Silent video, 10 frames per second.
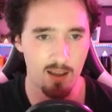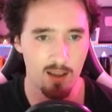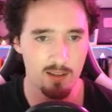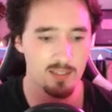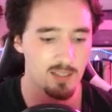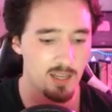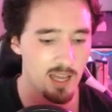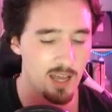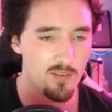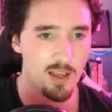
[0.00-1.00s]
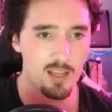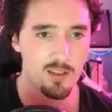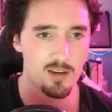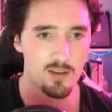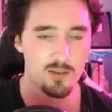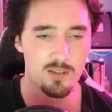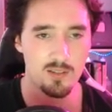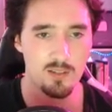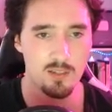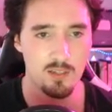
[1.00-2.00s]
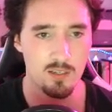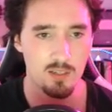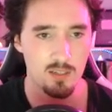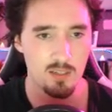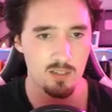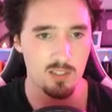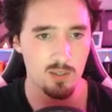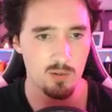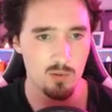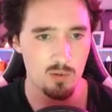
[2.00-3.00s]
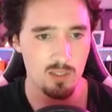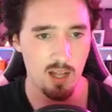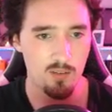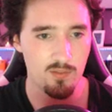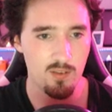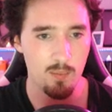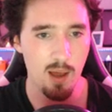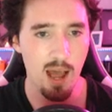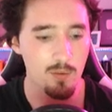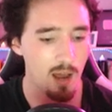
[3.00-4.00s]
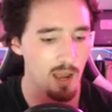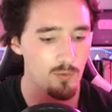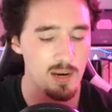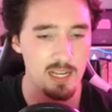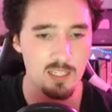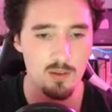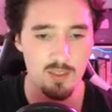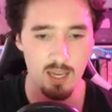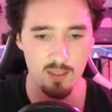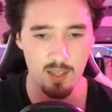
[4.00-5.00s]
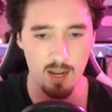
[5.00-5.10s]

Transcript: Did I have any other notes to self? I really do think that